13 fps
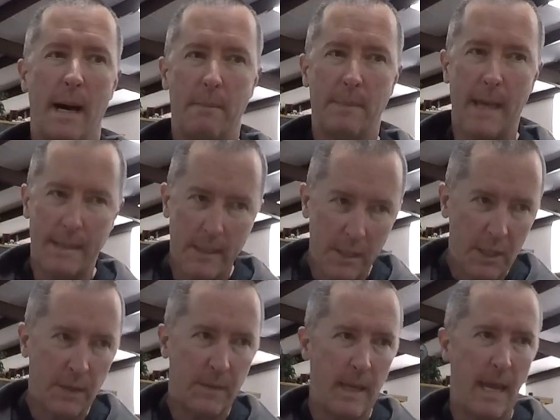that's a
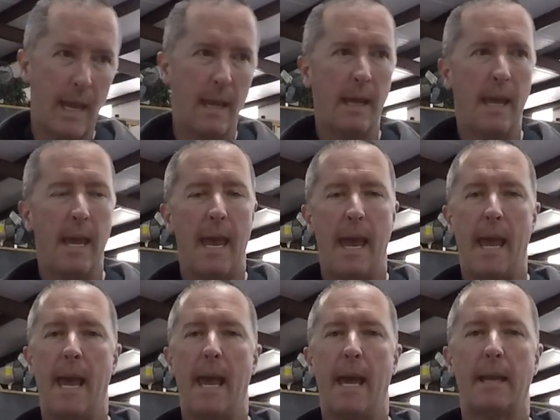good thing.
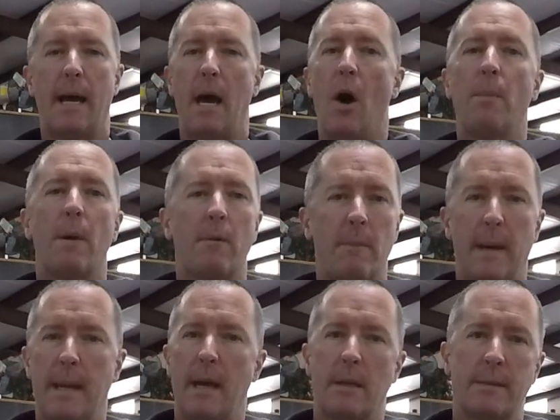And I hope
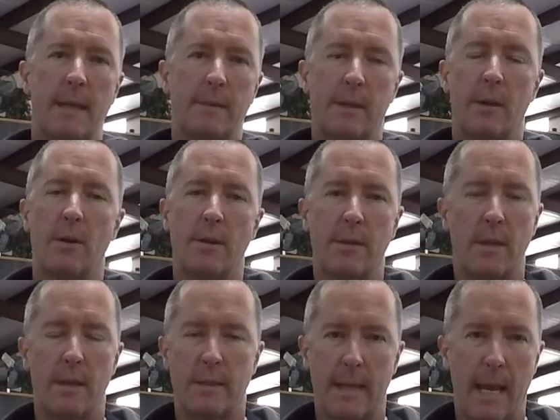everybody else out there
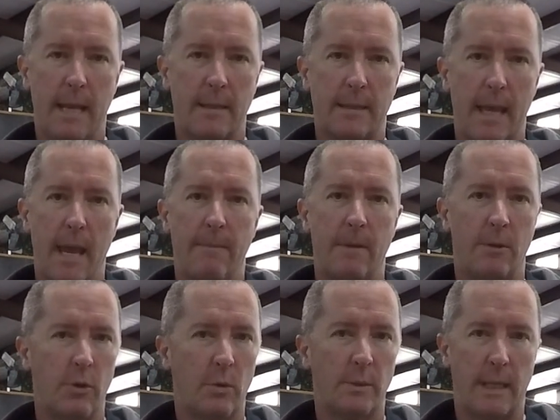is staying safe and
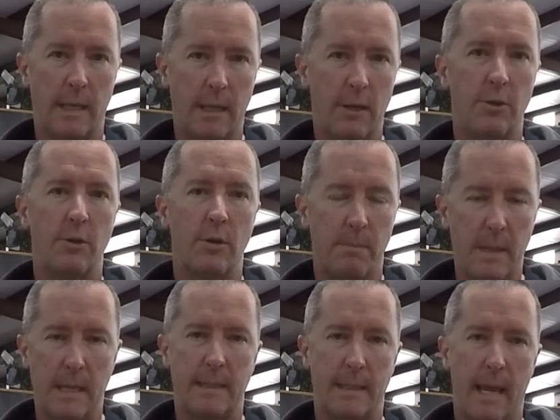doing what they need to do to
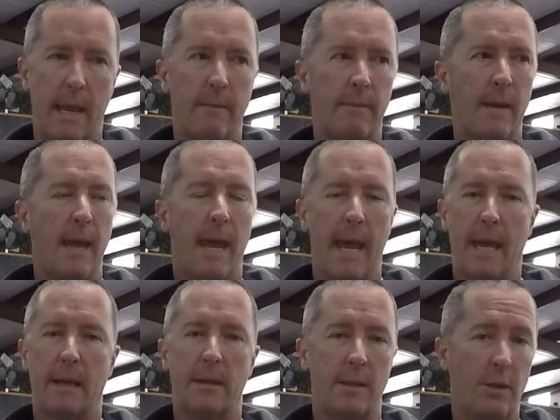be safe
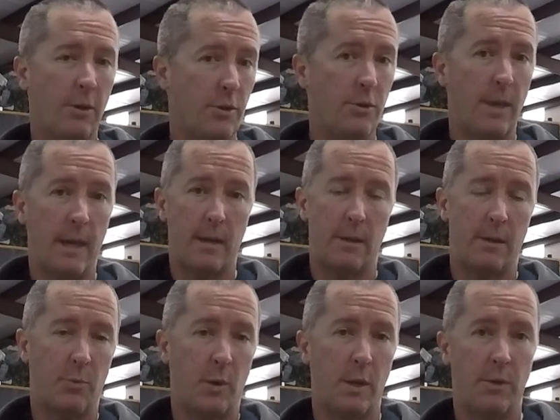and continue to do that into
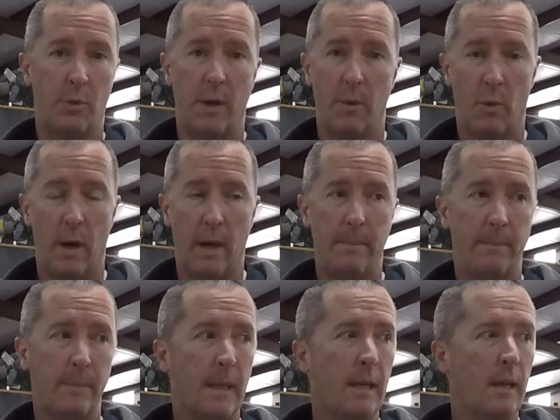2021.
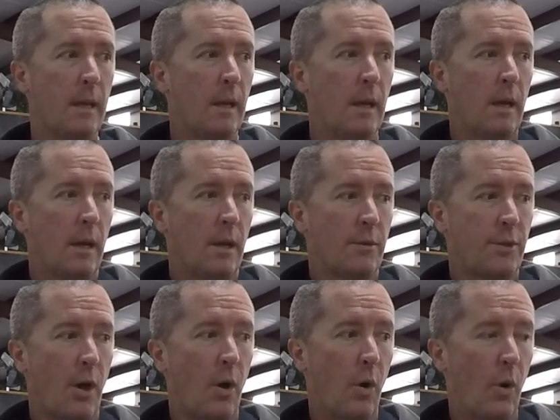
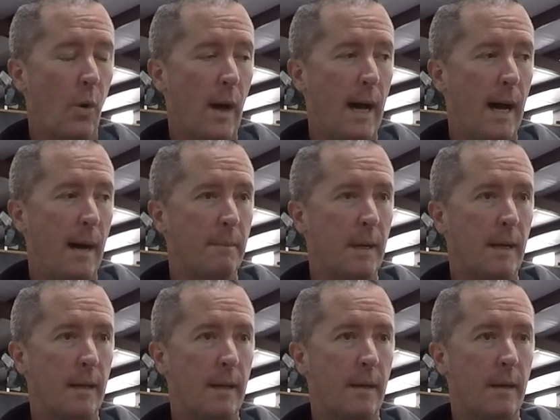So
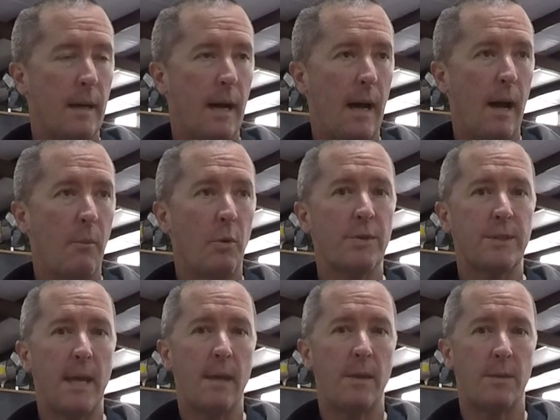I will
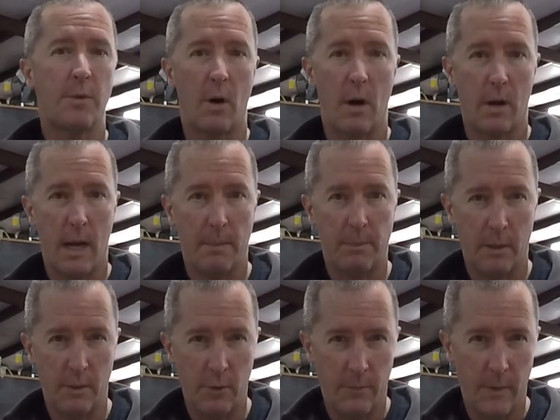say that there are a couple
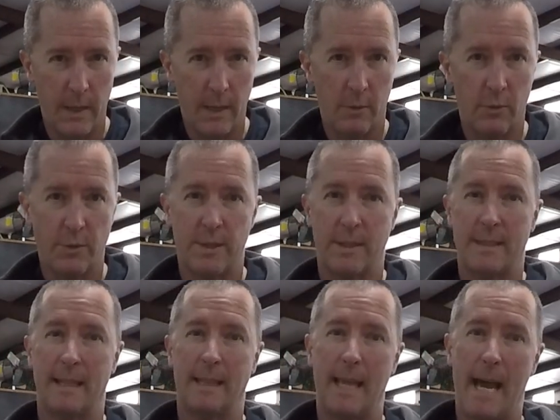of new vehicles since
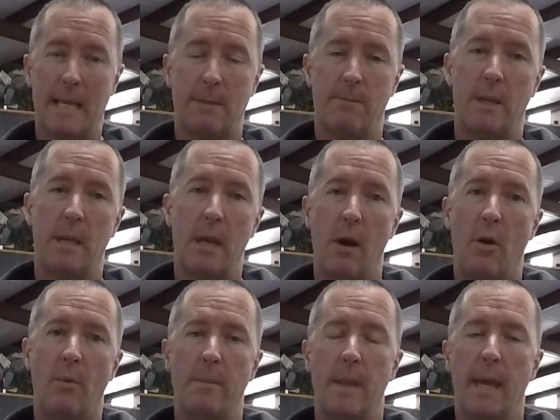the last
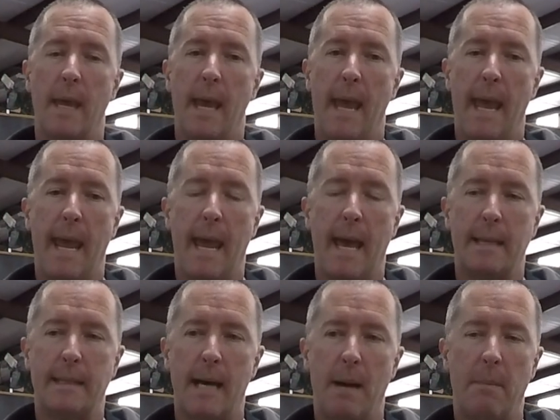video,
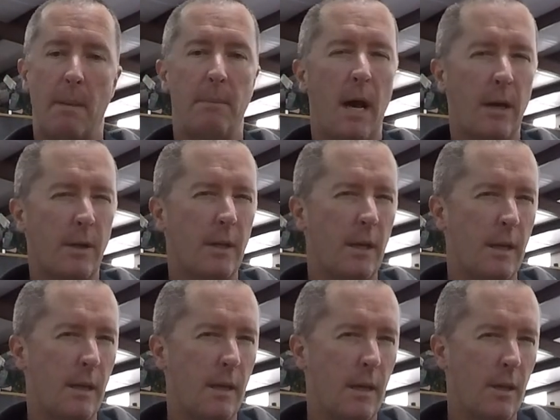and I'm not
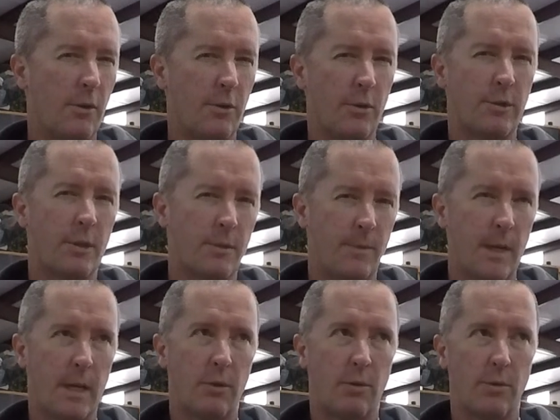gonna introduce those
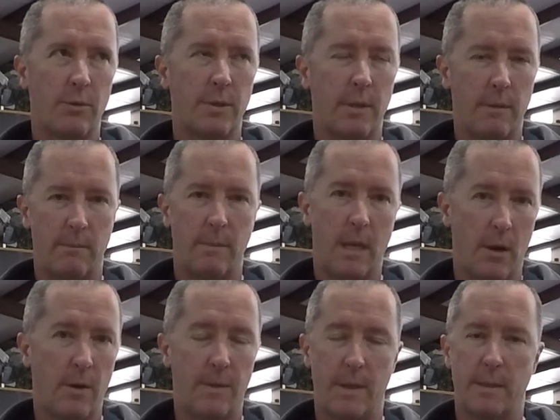vehicles
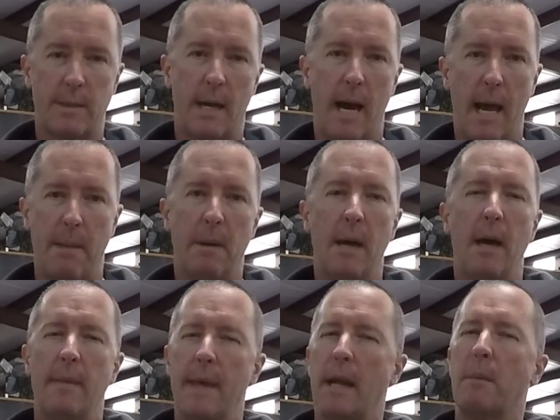here at this time.
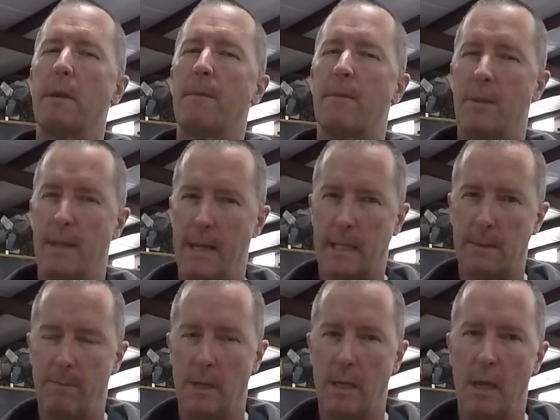That'll be for the next
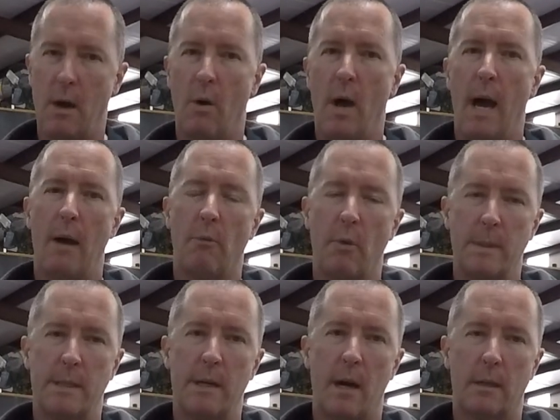video. I will
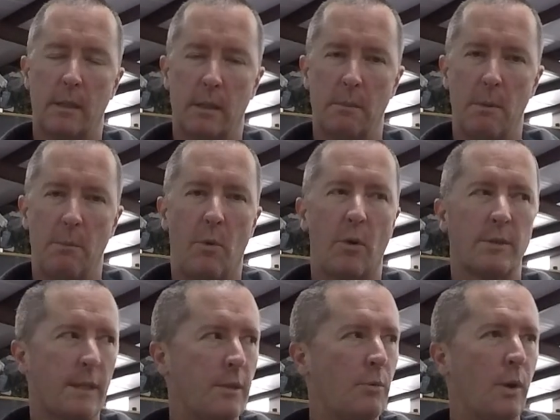be talking a little bit more
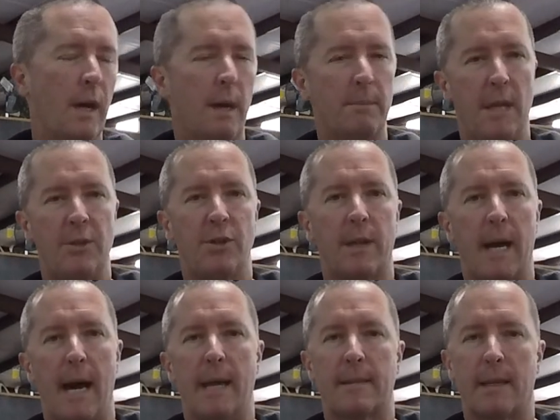because I do want to update you
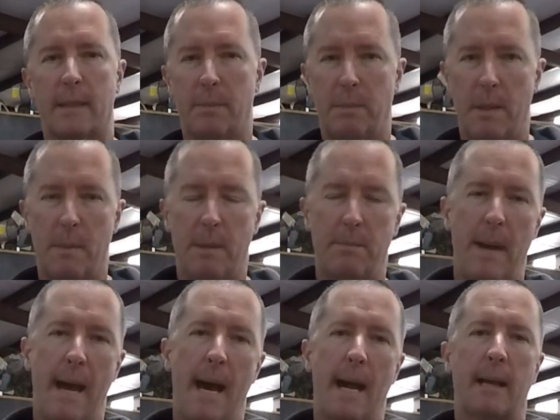guys. Got the Plymouth
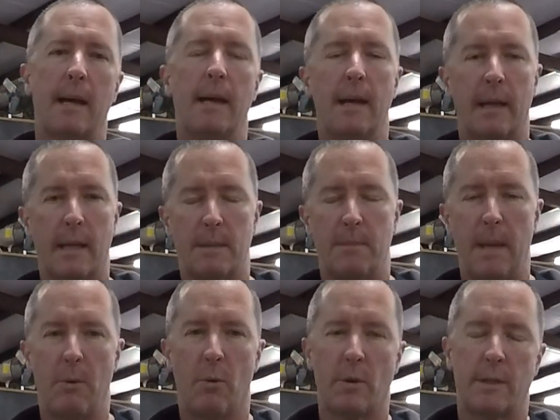back, got some
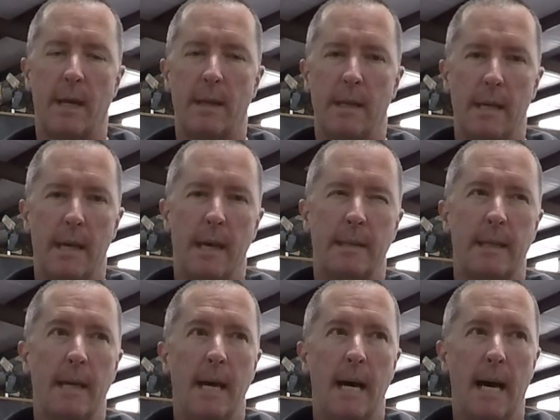paint work done to it.
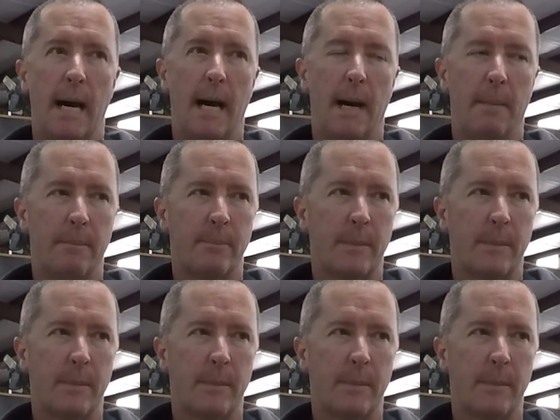Got